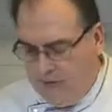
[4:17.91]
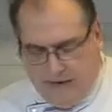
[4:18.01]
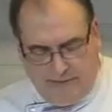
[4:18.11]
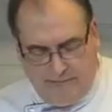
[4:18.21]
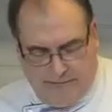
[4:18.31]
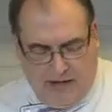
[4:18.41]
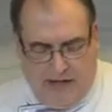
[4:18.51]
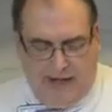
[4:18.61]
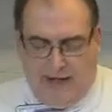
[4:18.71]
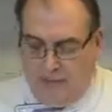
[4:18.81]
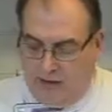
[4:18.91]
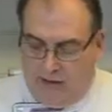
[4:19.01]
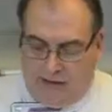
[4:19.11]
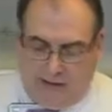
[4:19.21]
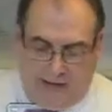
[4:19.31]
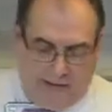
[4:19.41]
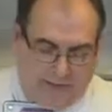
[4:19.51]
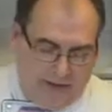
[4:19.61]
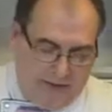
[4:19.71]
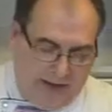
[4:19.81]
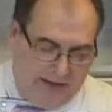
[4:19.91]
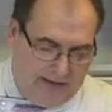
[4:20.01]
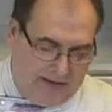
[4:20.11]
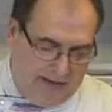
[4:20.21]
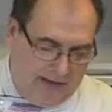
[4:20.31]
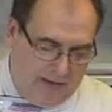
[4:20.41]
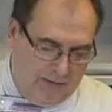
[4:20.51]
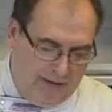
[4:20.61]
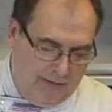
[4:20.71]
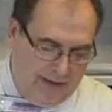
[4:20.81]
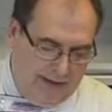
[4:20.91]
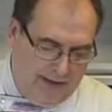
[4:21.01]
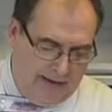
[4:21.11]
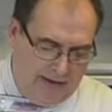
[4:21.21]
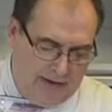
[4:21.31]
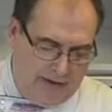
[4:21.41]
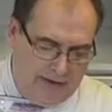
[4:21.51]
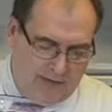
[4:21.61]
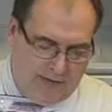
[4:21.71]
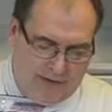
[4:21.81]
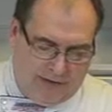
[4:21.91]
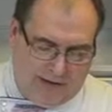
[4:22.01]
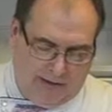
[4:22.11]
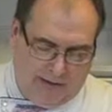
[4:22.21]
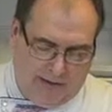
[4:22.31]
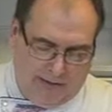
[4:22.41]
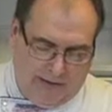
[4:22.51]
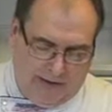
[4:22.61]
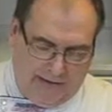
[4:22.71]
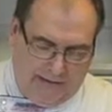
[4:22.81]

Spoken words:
and I happen to like a lot of fresh basil, so I'll just drizzle a little bit